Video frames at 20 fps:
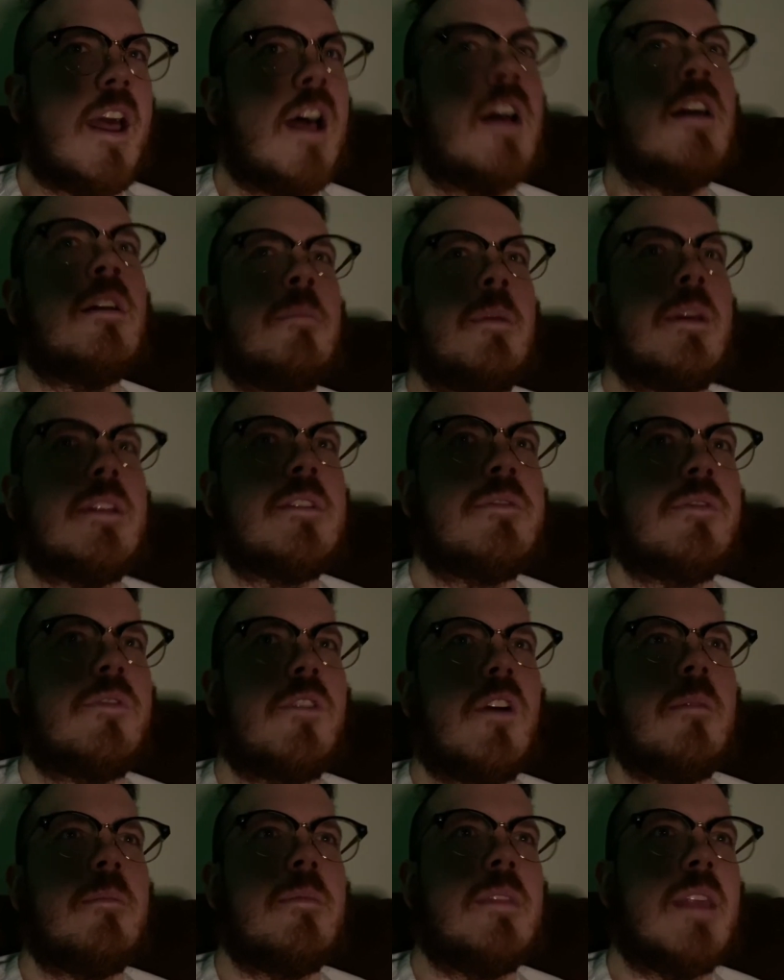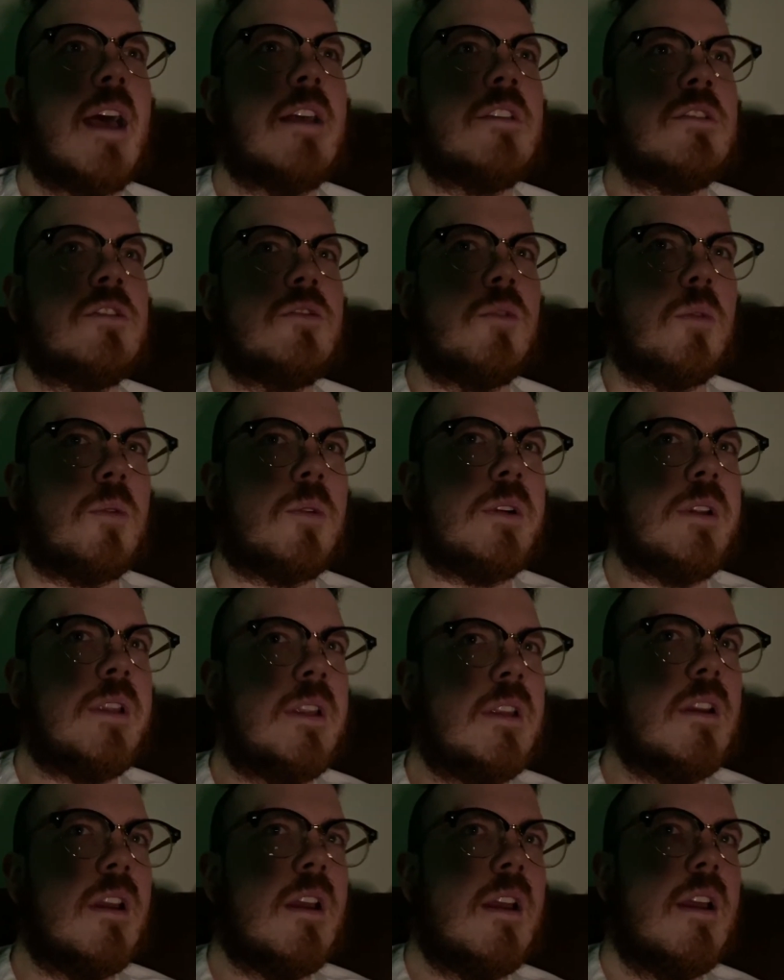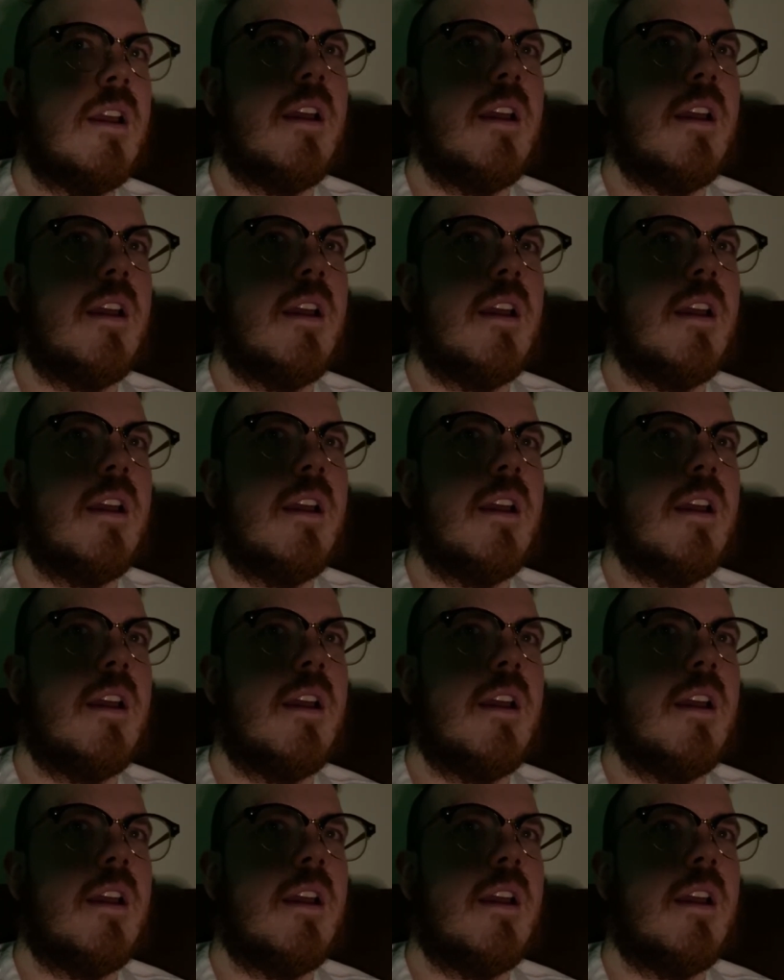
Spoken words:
elements from that story